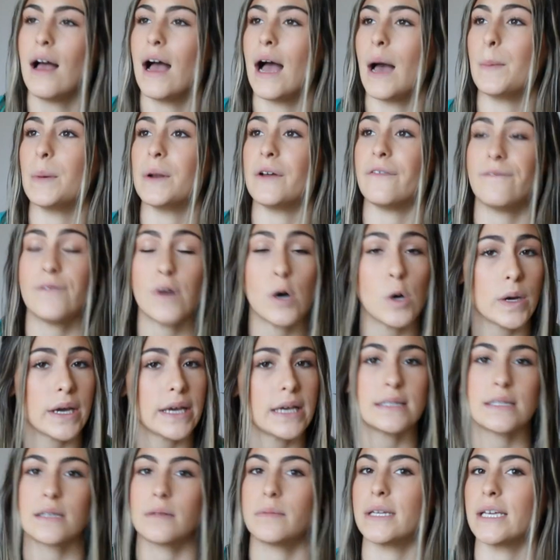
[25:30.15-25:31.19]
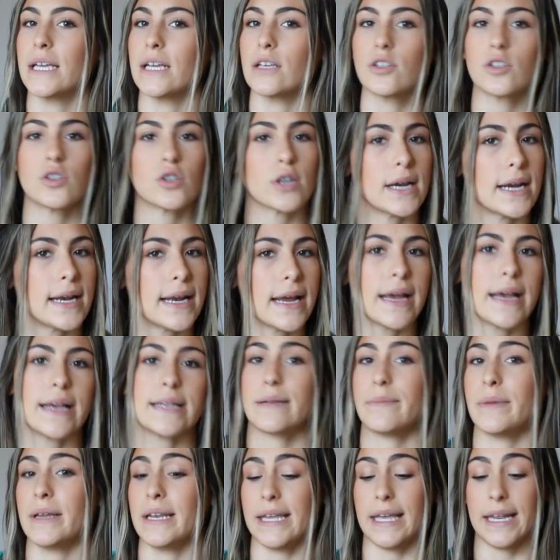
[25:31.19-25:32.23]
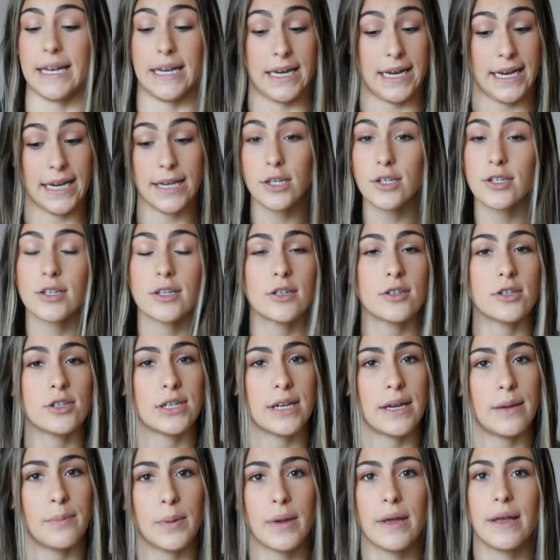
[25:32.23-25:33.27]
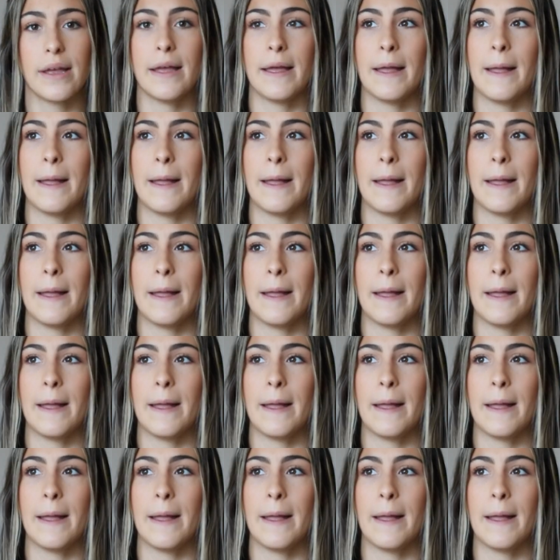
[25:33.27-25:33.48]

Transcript: I'm going to focus. I'm going to get straight A's. I'm going to get an internship.